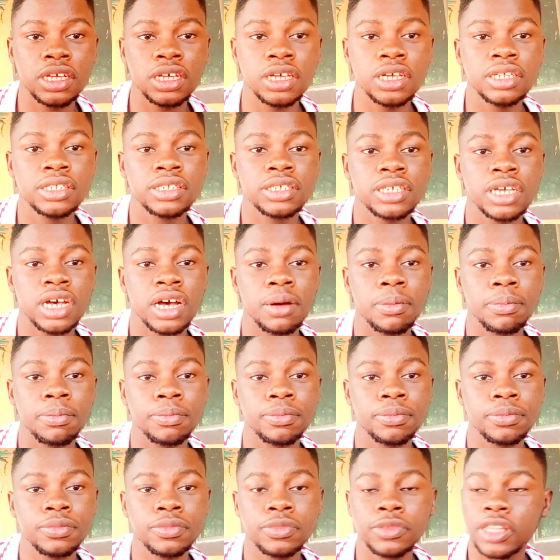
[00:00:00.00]
It's
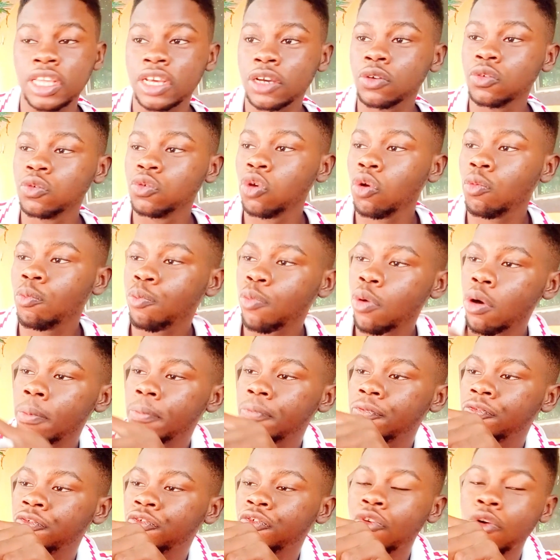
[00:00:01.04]
Tecno
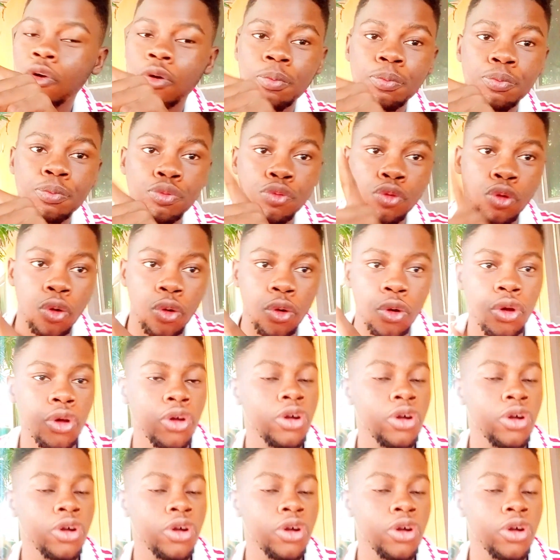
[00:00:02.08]
Pop 4 Pro.